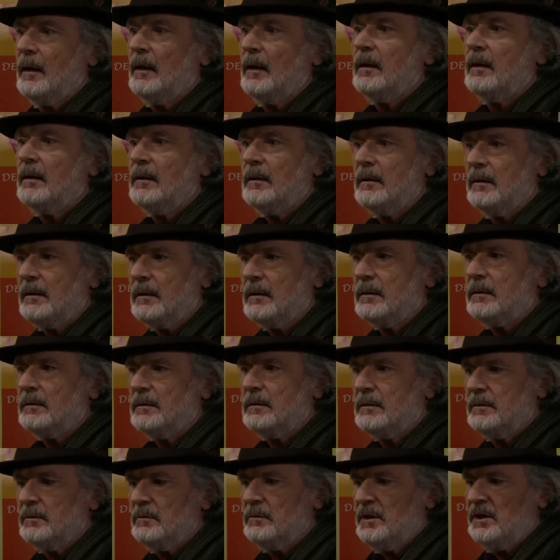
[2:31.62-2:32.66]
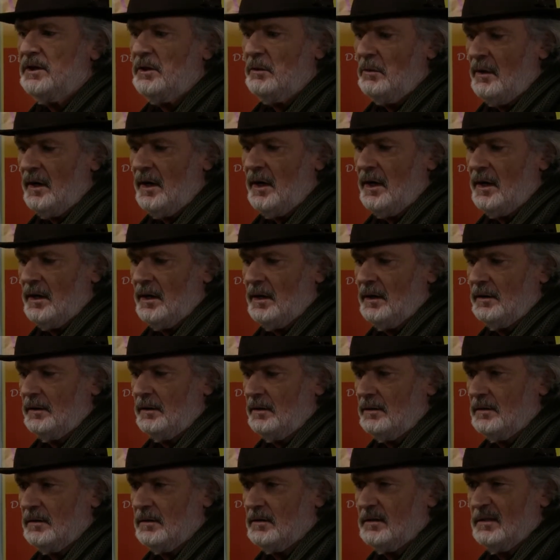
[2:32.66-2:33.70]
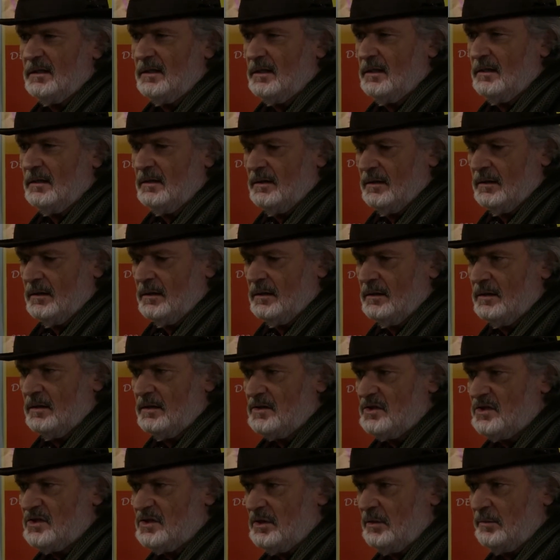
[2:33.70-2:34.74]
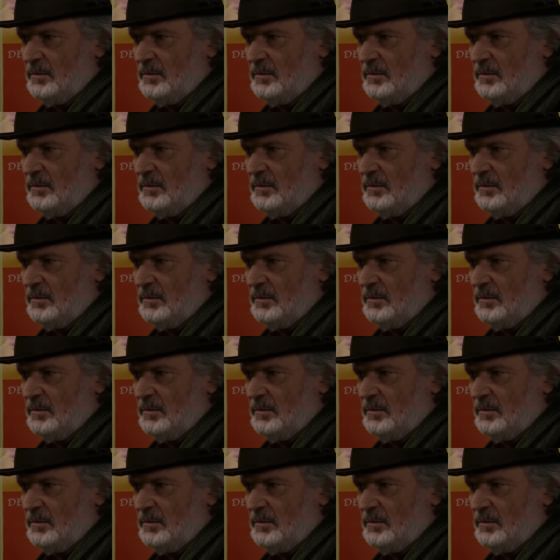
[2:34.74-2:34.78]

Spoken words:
Oh, well, you are. Something.